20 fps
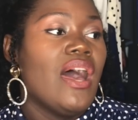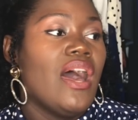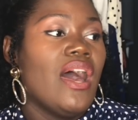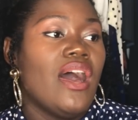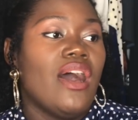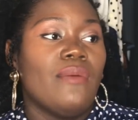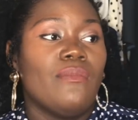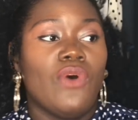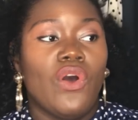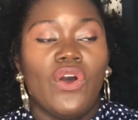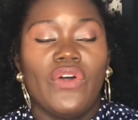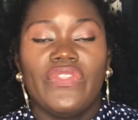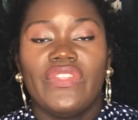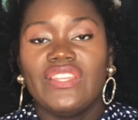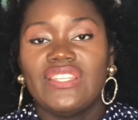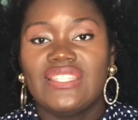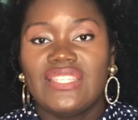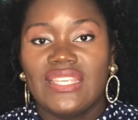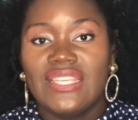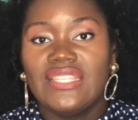um, on
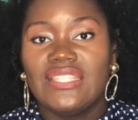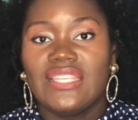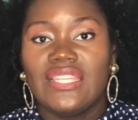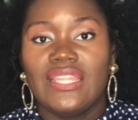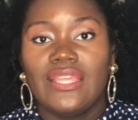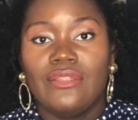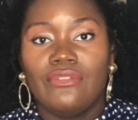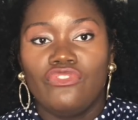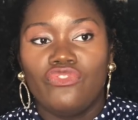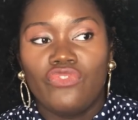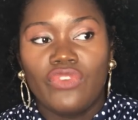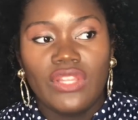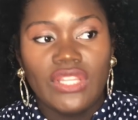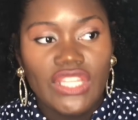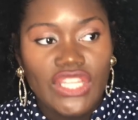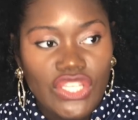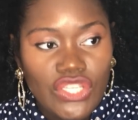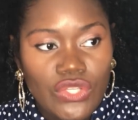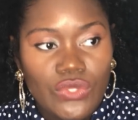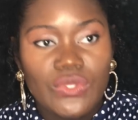this season and
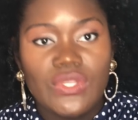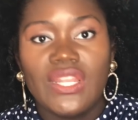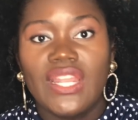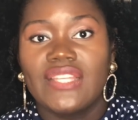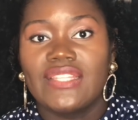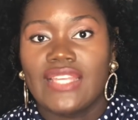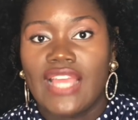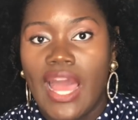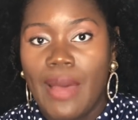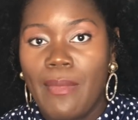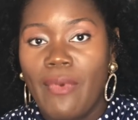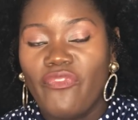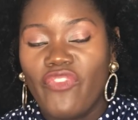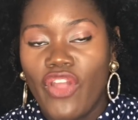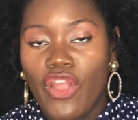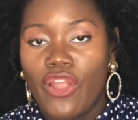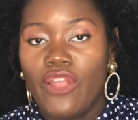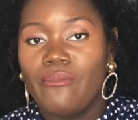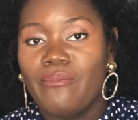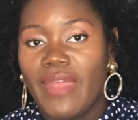really use it as a come up
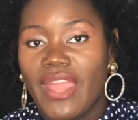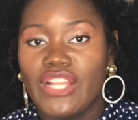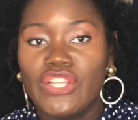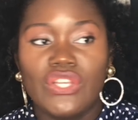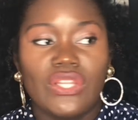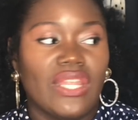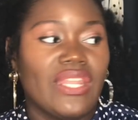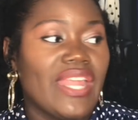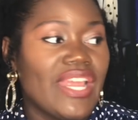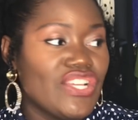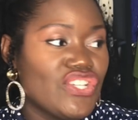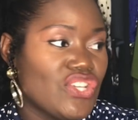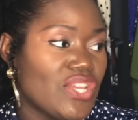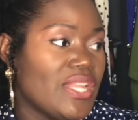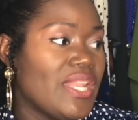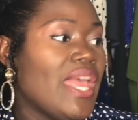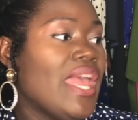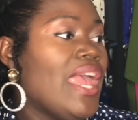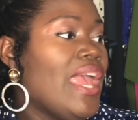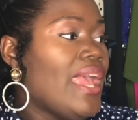for her in bachelor
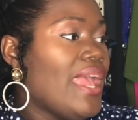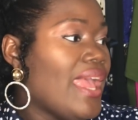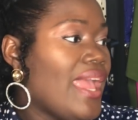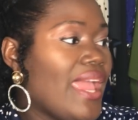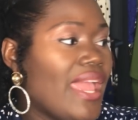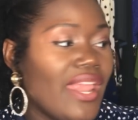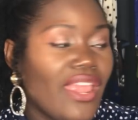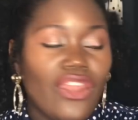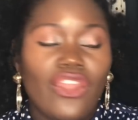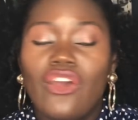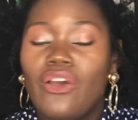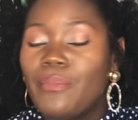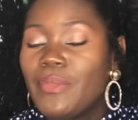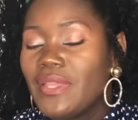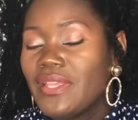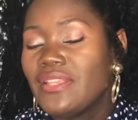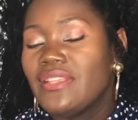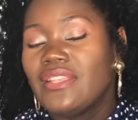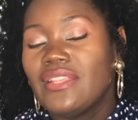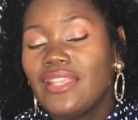nation and you know
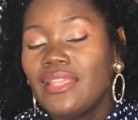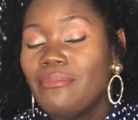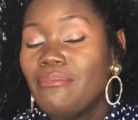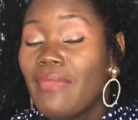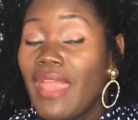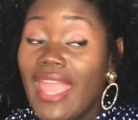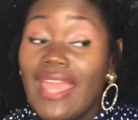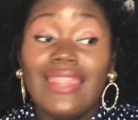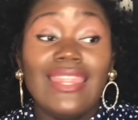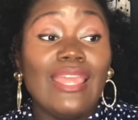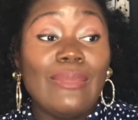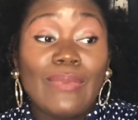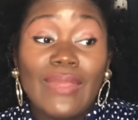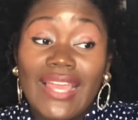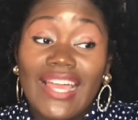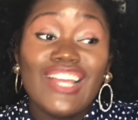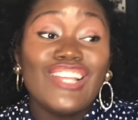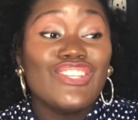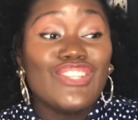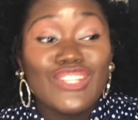be mainly
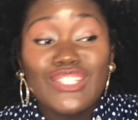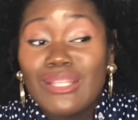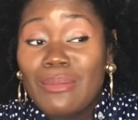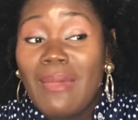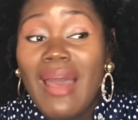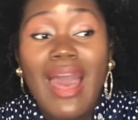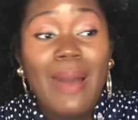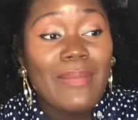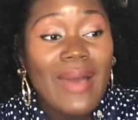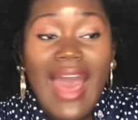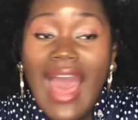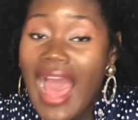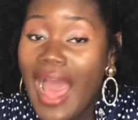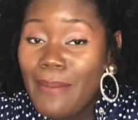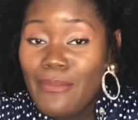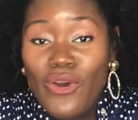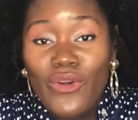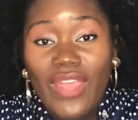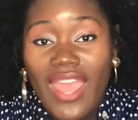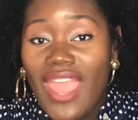because she's a mama,
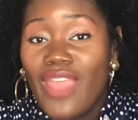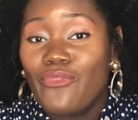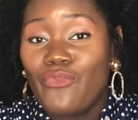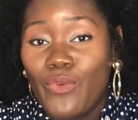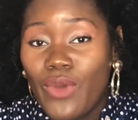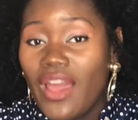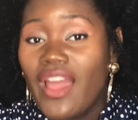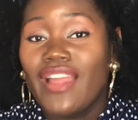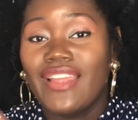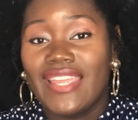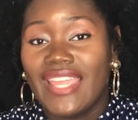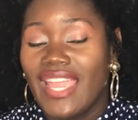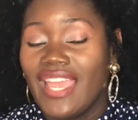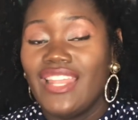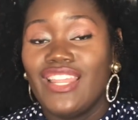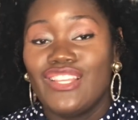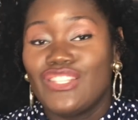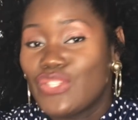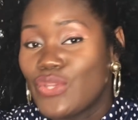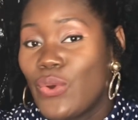I'm okay with her
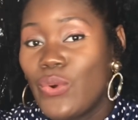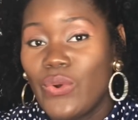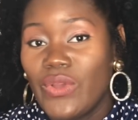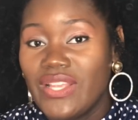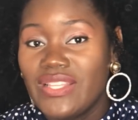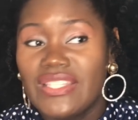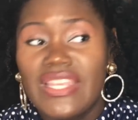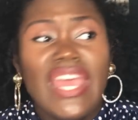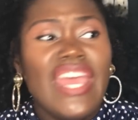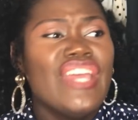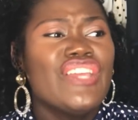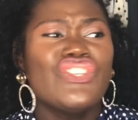getting these coins.